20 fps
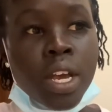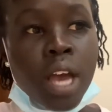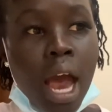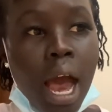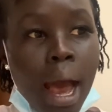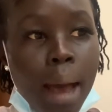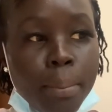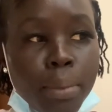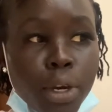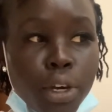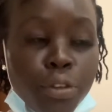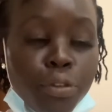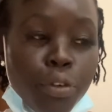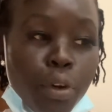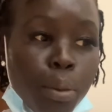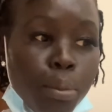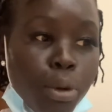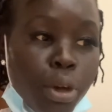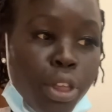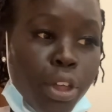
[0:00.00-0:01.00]

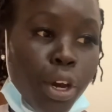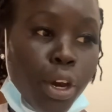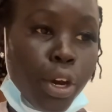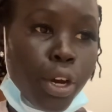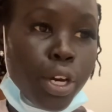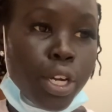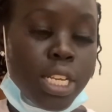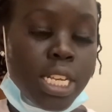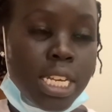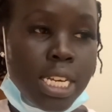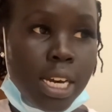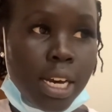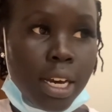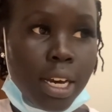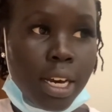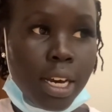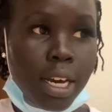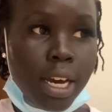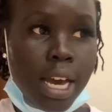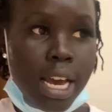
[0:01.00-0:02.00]
confirm with her
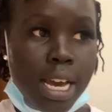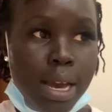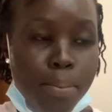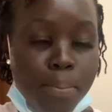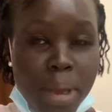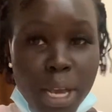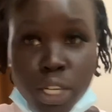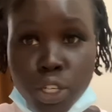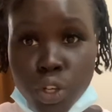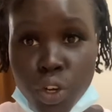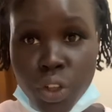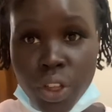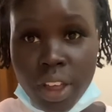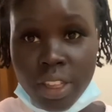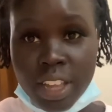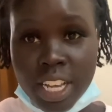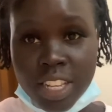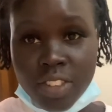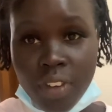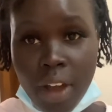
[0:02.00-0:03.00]
to make sure that
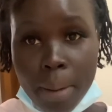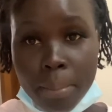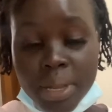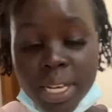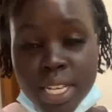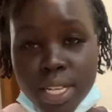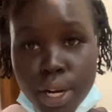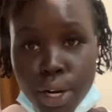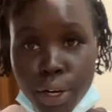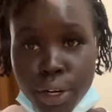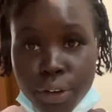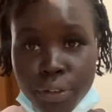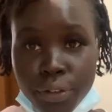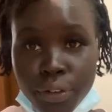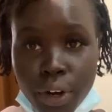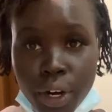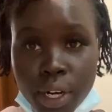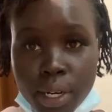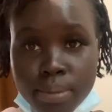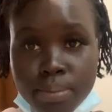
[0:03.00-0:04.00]
these families are
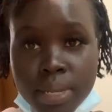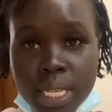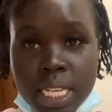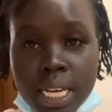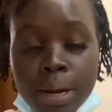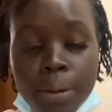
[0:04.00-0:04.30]
confirmed.